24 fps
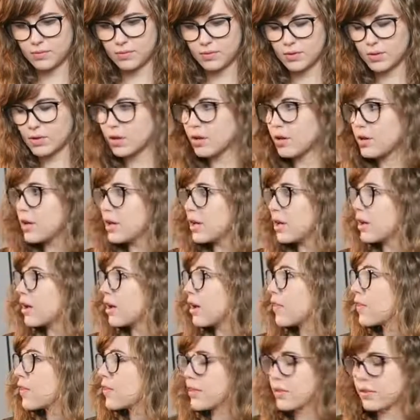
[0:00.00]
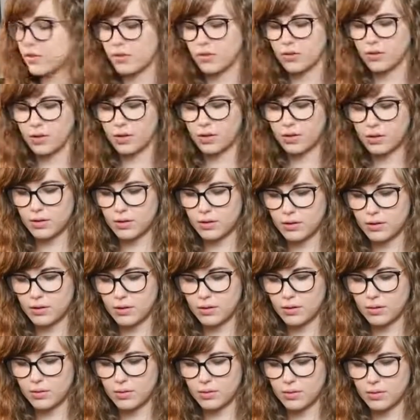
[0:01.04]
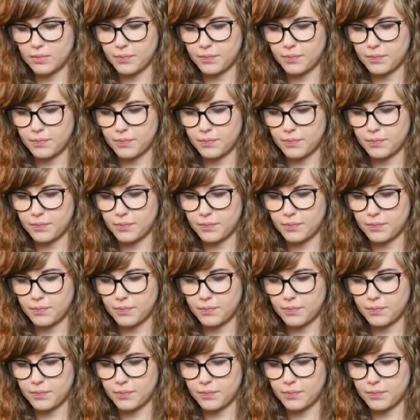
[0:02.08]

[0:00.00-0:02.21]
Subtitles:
Oh yeah, I think this is good. Cool.